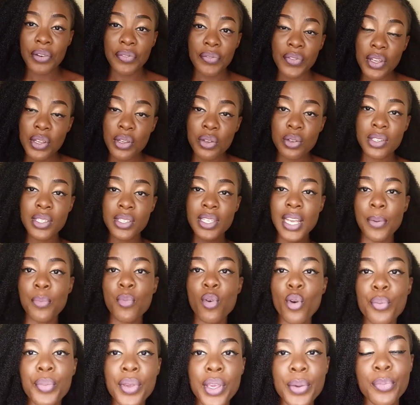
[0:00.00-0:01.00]
reviews, get
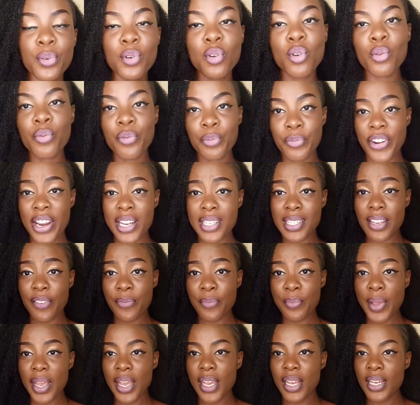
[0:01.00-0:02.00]
more people, friends
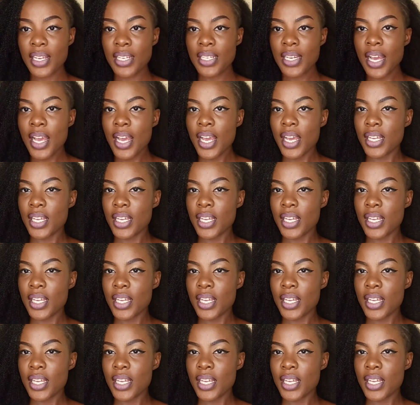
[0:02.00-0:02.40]
I've made,